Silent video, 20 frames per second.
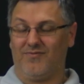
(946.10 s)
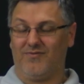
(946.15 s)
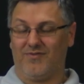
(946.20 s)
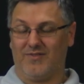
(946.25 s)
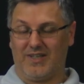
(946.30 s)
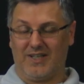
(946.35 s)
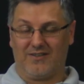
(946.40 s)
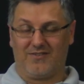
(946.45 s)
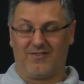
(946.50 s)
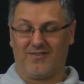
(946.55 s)

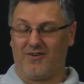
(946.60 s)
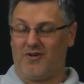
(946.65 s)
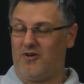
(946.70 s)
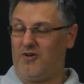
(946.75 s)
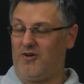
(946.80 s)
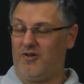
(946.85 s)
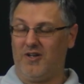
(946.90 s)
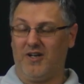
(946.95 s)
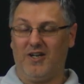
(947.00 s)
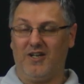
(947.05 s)
That's
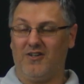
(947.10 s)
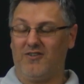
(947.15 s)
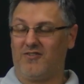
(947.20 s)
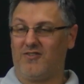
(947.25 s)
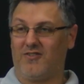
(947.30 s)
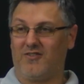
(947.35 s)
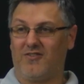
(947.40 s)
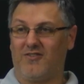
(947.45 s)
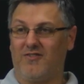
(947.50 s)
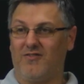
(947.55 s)
all it
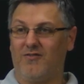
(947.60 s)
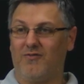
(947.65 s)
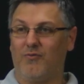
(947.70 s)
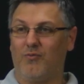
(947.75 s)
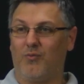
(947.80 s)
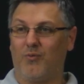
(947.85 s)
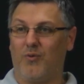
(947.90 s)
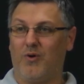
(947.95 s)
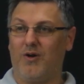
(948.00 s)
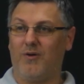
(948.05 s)
is
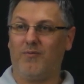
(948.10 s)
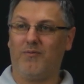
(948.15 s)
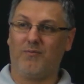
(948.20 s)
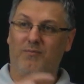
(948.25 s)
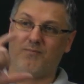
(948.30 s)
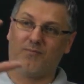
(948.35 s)
what